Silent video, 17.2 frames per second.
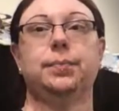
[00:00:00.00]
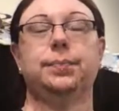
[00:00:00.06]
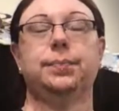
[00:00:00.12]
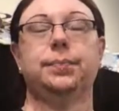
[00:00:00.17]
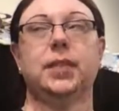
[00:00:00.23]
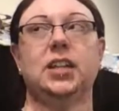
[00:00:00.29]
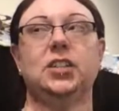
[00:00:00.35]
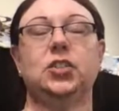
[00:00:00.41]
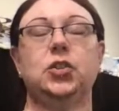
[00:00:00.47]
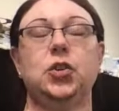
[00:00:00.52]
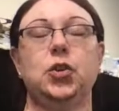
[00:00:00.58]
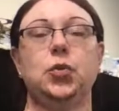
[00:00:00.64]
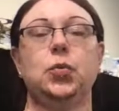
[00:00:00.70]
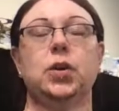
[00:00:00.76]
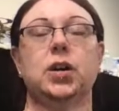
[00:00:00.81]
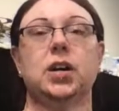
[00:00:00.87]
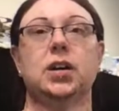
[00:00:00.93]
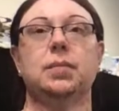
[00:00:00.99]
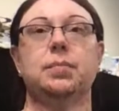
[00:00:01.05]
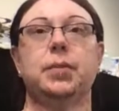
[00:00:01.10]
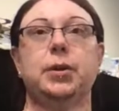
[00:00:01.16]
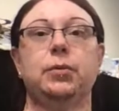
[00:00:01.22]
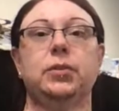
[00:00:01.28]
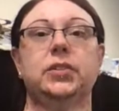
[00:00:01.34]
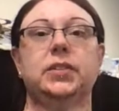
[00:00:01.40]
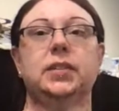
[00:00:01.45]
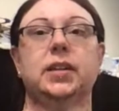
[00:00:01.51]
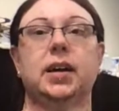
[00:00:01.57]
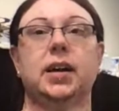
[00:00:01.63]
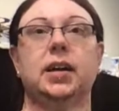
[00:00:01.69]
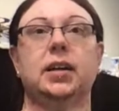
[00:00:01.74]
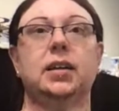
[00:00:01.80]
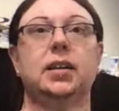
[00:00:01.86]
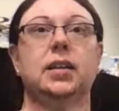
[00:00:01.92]
It's newer, but it was,
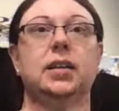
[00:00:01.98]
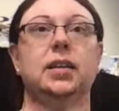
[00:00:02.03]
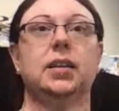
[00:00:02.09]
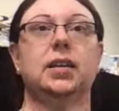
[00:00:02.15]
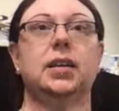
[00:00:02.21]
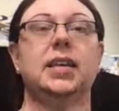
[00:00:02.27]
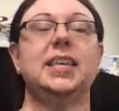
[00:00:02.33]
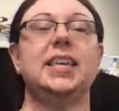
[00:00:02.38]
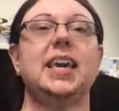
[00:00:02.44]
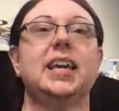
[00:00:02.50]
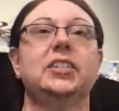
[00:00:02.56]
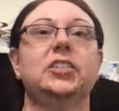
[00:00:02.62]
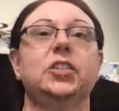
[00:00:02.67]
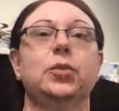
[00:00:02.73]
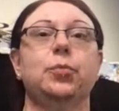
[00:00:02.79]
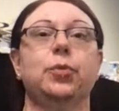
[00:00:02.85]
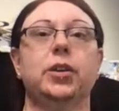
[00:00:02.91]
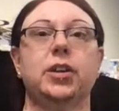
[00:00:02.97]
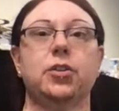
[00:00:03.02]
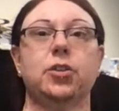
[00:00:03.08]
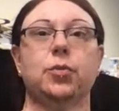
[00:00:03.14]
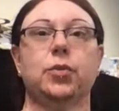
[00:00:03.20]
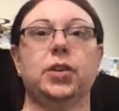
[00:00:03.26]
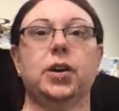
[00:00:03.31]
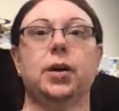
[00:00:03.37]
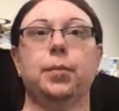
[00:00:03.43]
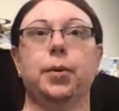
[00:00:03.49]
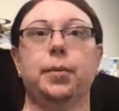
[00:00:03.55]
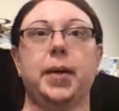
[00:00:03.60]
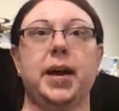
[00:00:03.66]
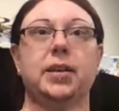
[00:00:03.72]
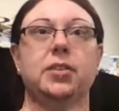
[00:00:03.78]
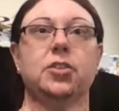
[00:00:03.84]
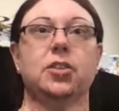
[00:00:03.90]
yes, the British with
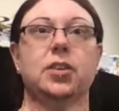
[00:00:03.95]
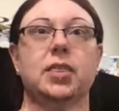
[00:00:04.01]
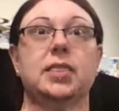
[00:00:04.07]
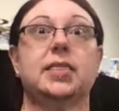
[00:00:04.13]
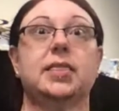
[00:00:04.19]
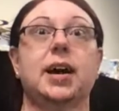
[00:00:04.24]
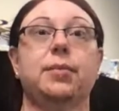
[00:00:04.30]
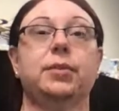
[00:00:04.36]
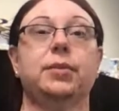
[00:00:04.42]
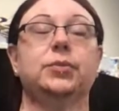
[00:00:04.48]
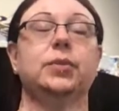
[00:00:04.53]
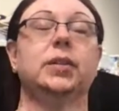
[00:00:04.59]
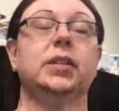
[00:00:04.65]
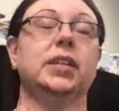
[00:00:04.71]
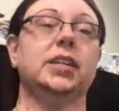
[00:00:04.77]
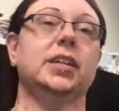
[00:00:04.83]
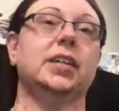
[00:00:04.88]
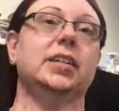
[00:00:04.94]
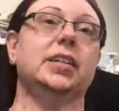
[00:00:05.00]
Cumberbatch. That was really good.